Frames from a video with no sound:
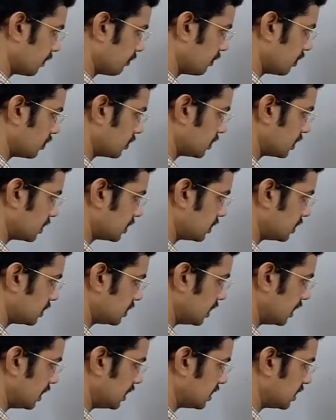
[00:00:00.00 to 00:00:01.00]
because 6 is
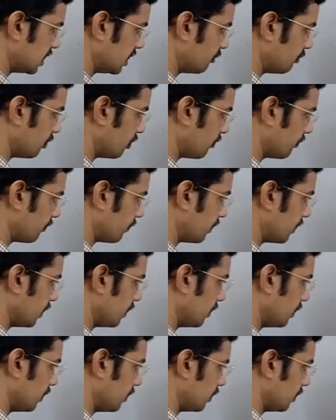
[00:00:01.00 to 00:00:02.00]
the LCM of
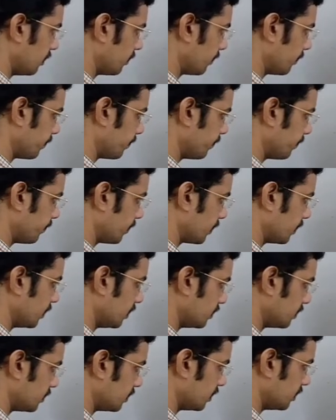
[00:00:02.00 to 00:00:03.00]

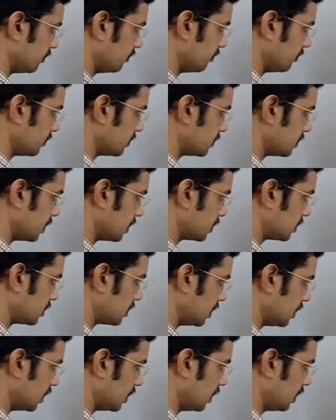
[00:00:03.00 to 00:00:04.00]
this term, 6
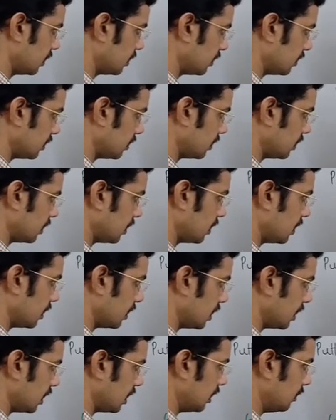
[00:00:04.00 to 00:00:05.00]
here,
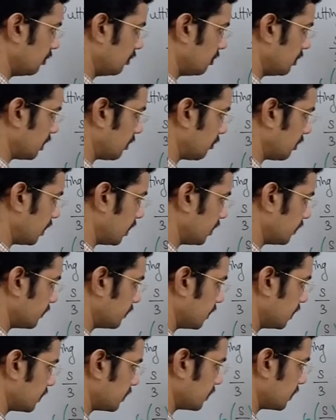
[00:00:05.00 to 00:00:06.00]
and I will be multiplying
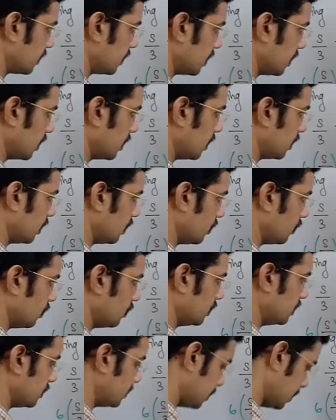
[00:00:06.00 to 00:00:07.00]
6
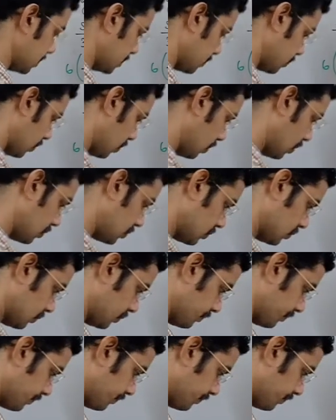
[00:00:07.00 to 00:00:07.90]
with this 6 also.